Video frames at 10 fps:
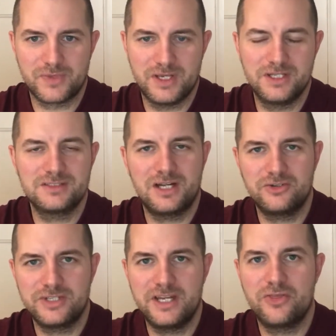It is now
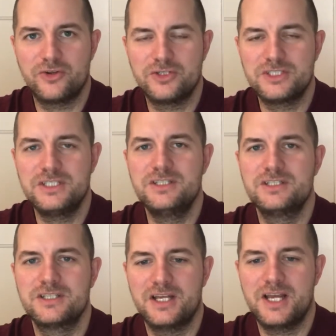day 13,
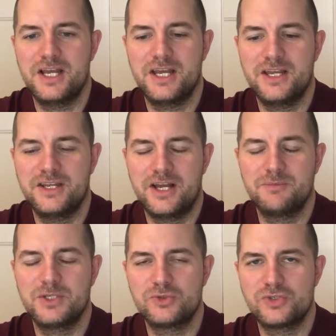and
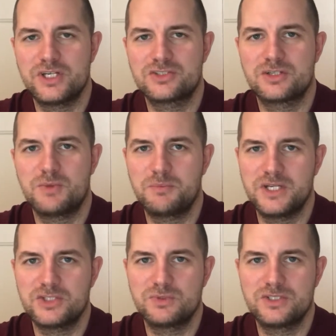I'm here to share some
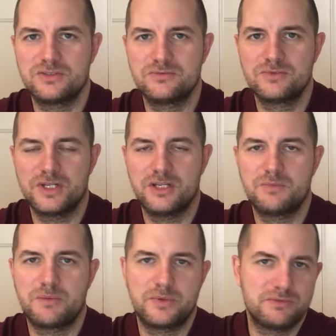updates with you. In
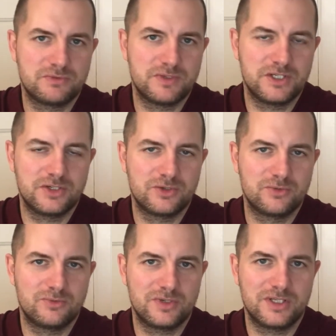my previous
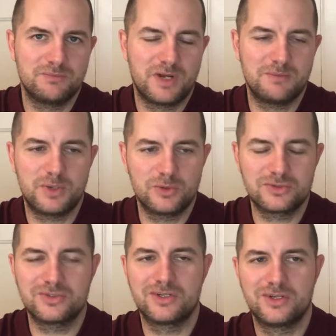video, in my
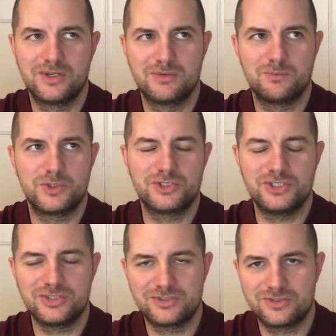
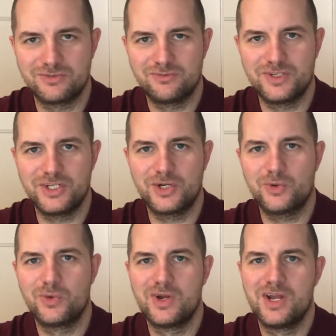post-procedure
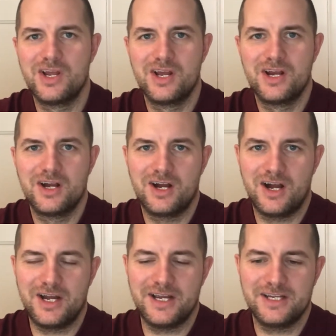video,
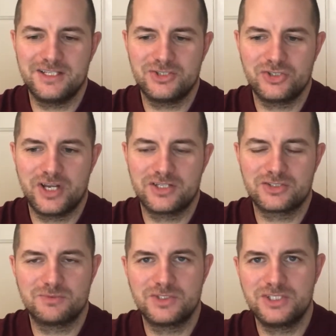I shared
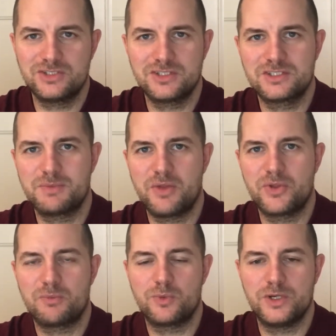some details about the
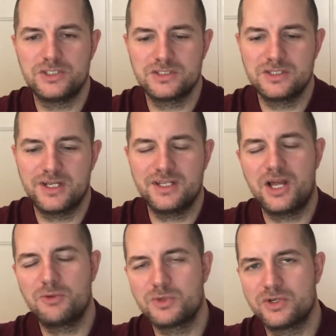operation, and
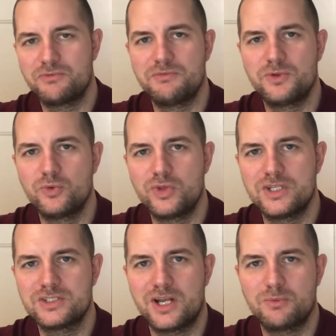now I'm going to review the
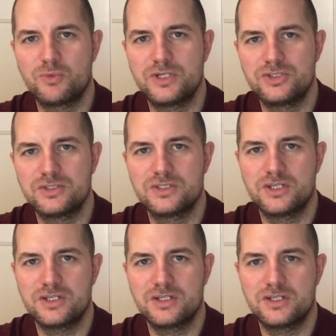entire operation
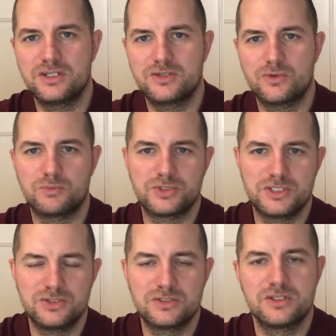or
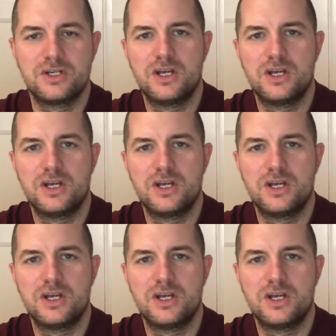procedure